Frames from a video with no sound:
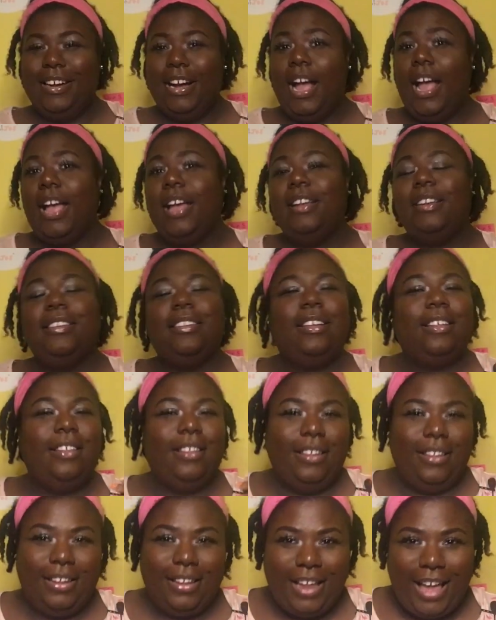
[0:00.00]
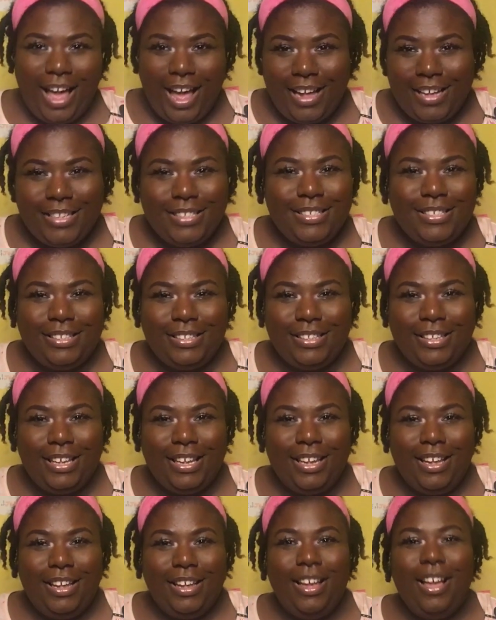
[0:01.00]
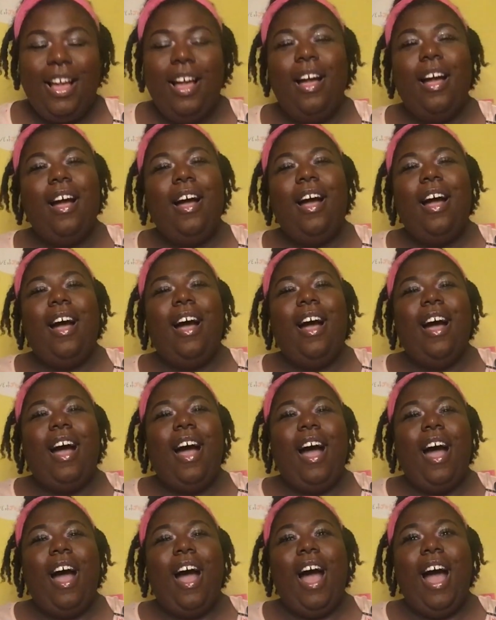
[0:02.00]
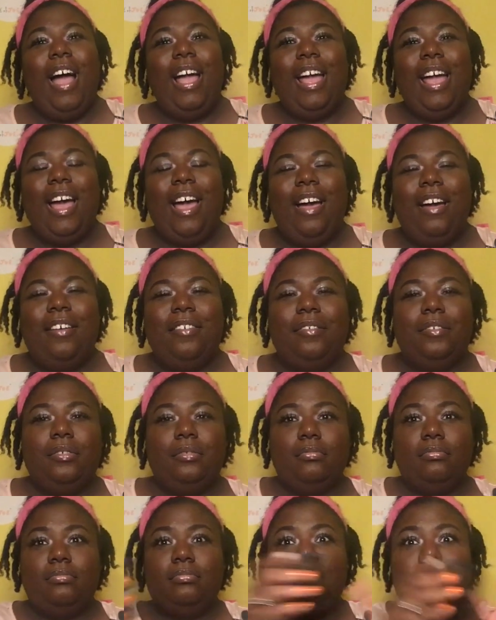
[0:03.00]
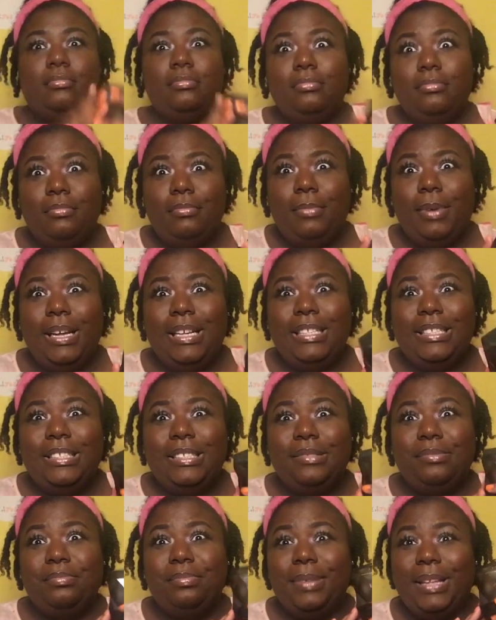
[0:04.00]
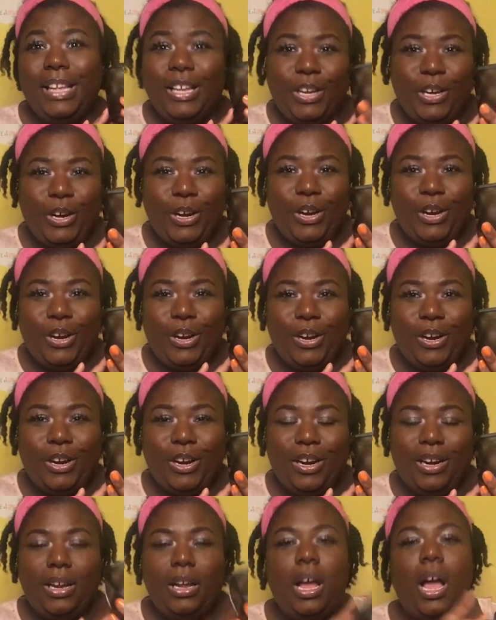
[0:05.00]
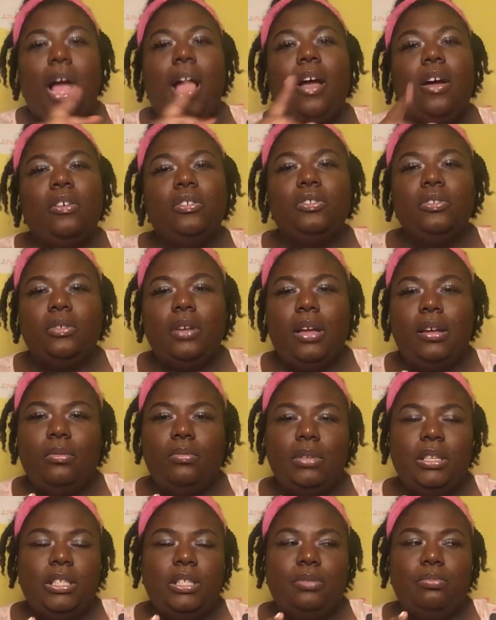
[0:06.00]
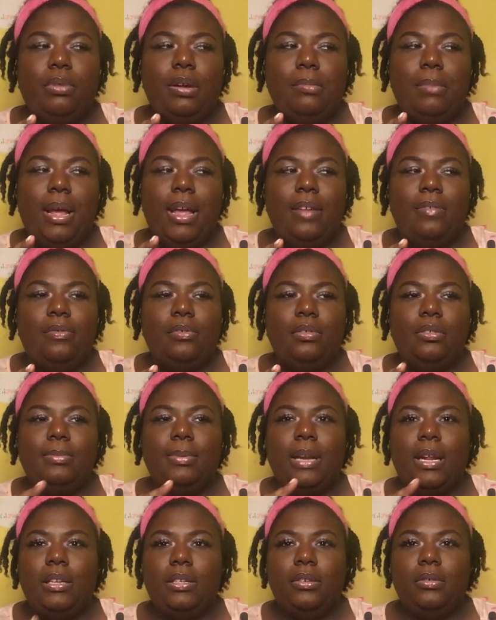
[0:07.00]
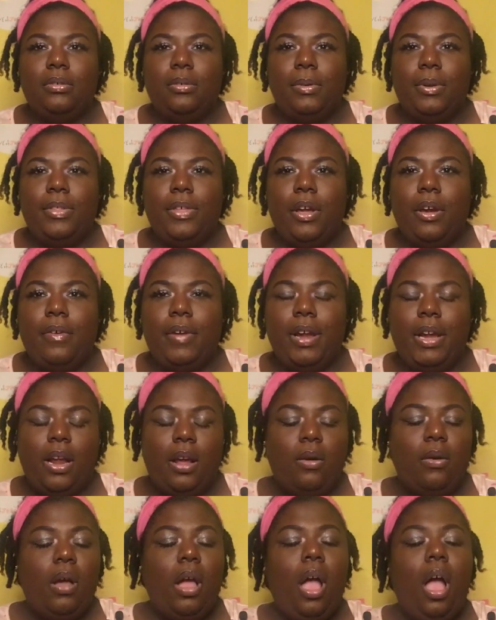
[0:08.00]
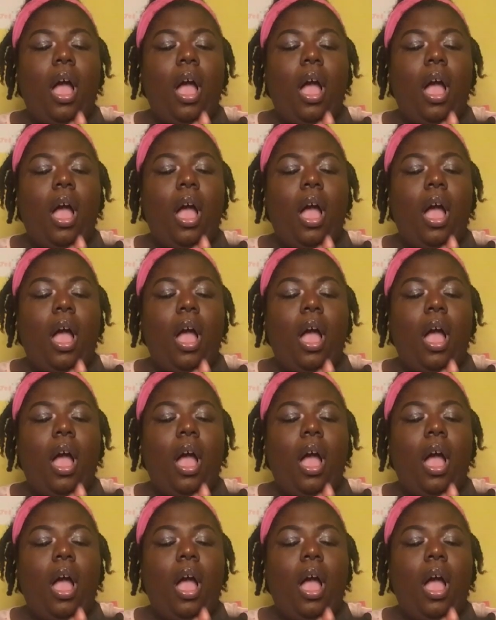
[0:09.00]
And lastly, I have my speaker. I also wanted to bring my headphones, but I don't know where they are right now.